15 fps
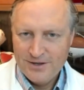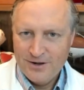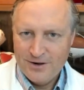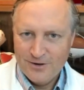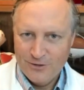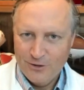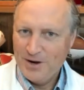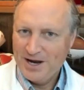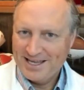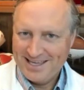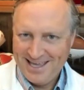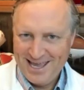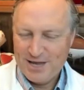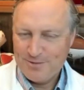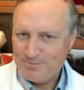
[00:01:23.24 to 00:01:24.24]
Although I
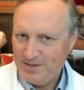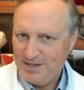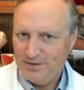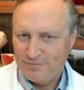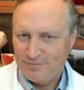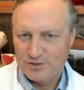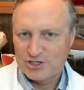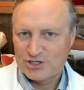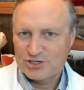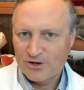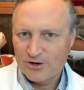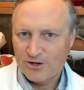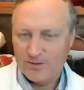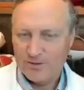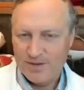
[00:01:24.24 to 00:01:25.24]
can't be for
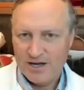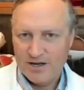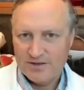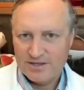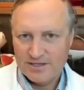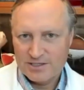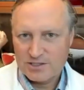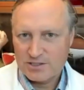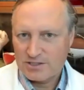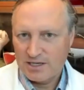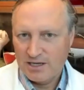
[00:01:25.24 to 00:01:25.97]
certain about this,